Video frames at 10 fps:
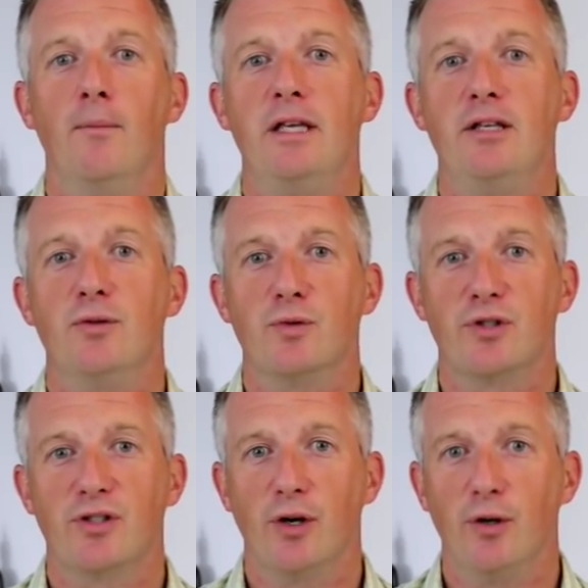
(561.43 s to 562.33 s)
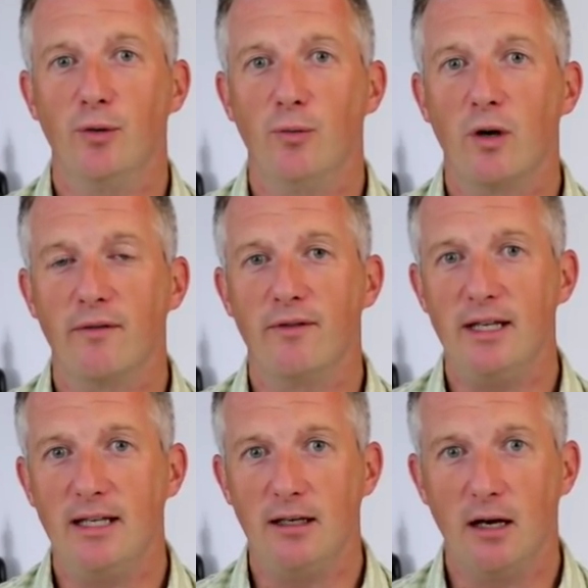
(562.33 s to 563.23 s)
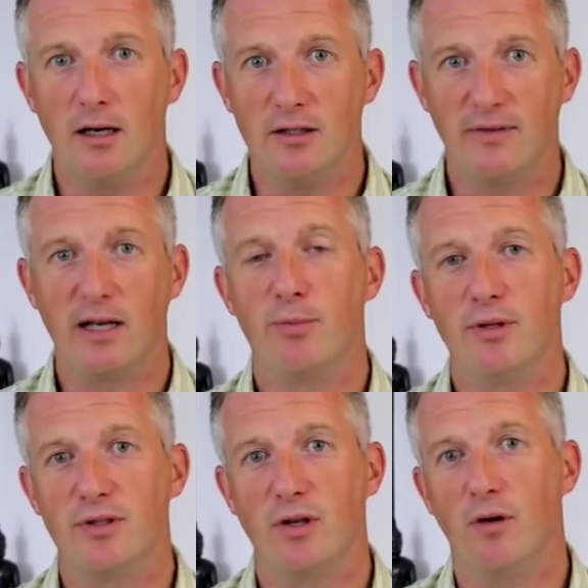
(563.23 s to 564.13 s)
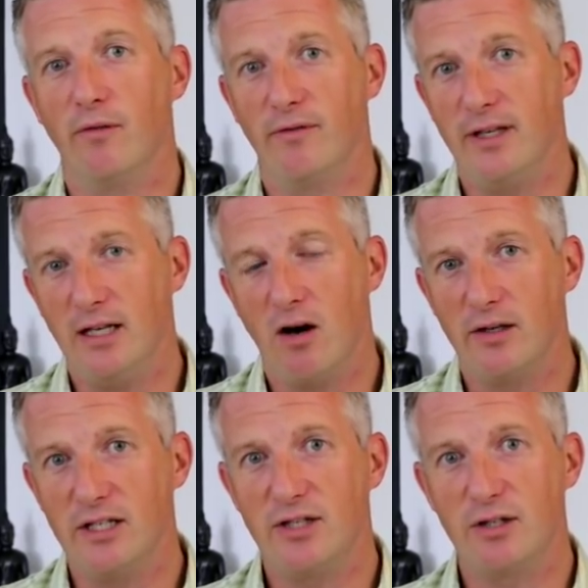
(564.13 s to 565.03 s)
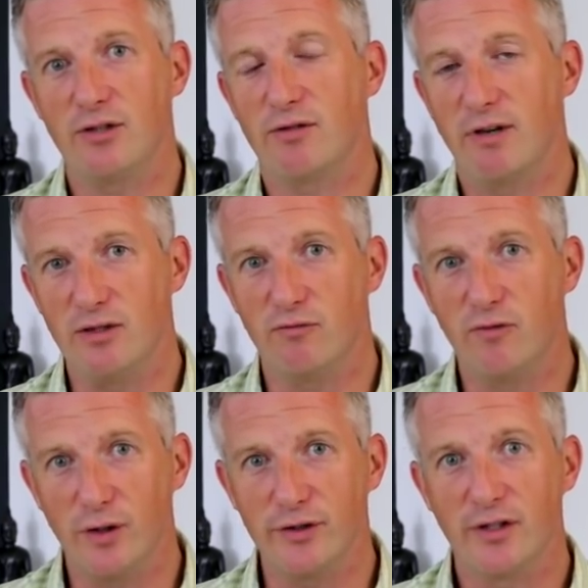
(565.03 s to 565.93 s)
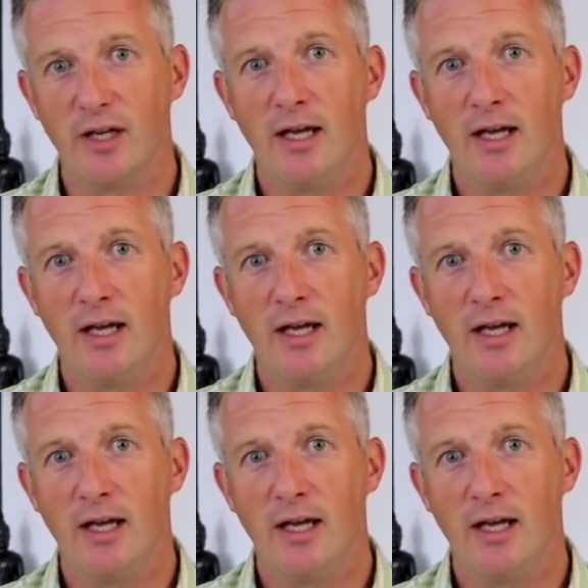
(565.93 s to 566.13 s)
He's also one of the developers of the Hardy Centrix range of rods,